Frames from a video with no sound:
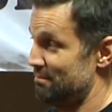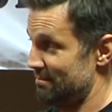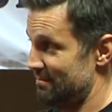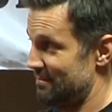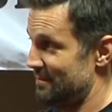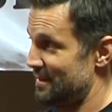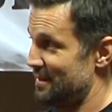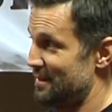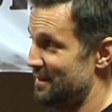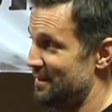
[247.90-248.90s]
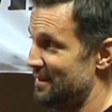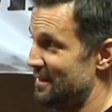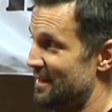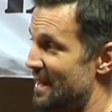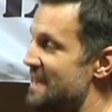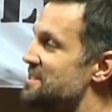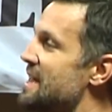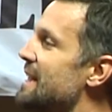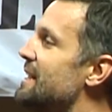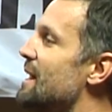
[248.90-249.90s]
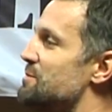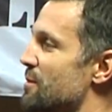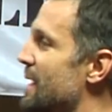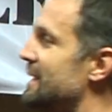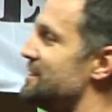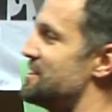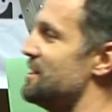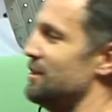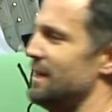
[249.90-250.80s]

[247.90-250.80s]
you're just building this up, aren't you? Hey, stand up so everybody can. Okay.